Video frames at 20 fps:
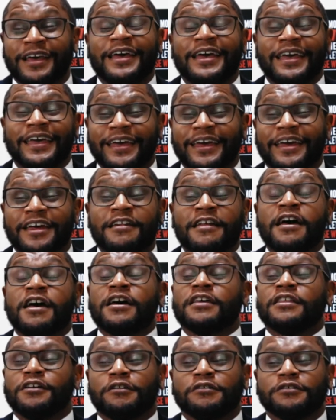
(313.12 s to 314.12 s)
in
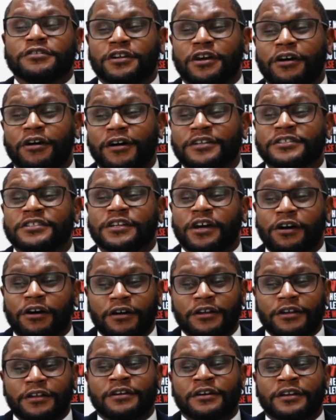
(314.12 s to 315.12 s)
those costs, all
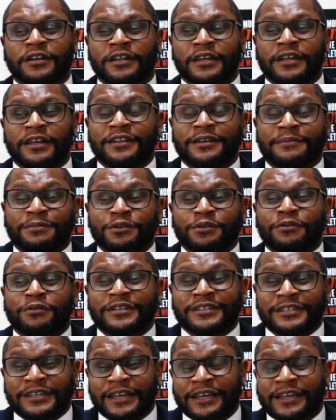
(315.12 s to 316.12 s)
you're going to end up doing is
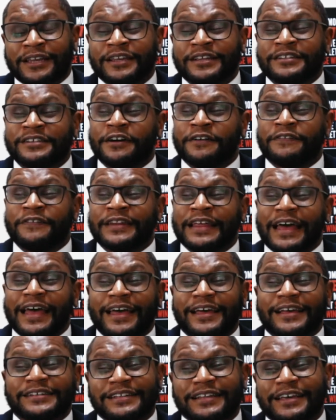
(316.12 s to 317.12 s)
kicking yourself in the
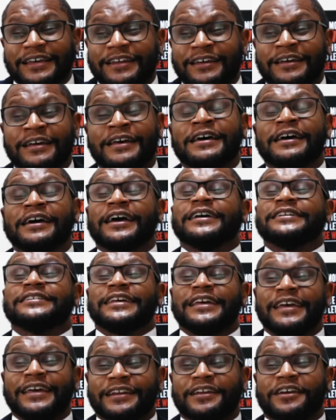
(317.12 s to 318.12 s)
ass later, because
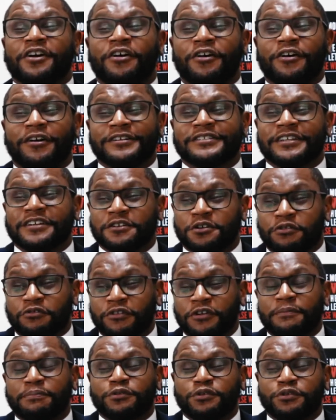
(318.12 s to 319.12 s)
it costs a
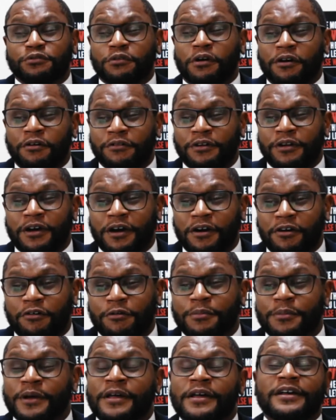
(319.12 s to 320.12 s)
grip to own a home.
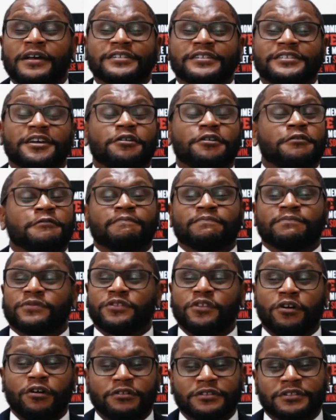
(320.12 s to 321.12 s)
So
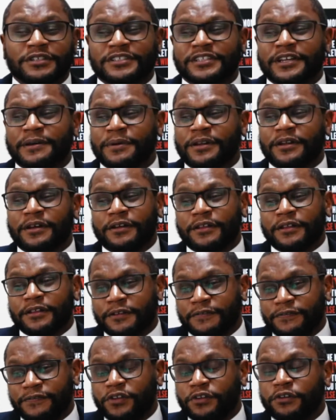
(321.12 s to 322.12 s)
those are some of the
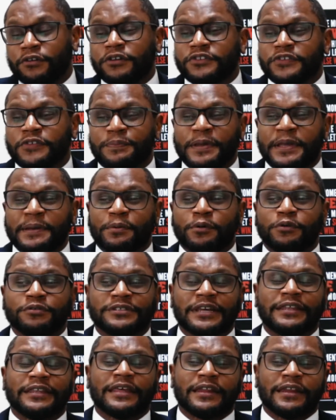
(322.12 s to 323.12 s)
views of people who
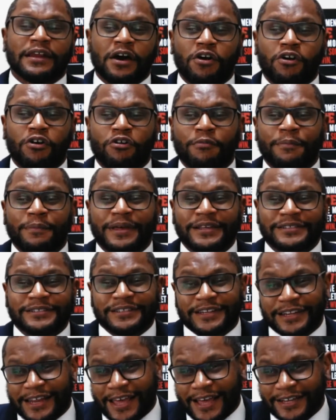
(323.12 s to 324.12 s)
say that a home isn't
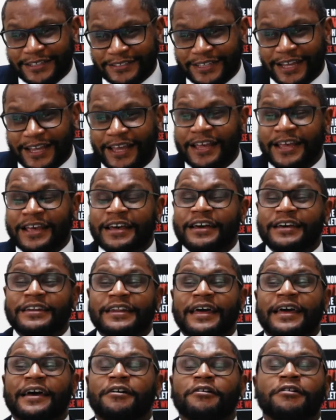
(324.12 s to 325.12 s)
an asset.
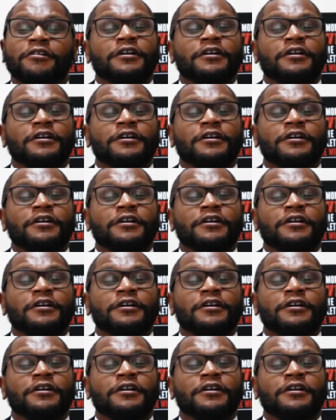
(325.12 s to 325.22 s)
Now,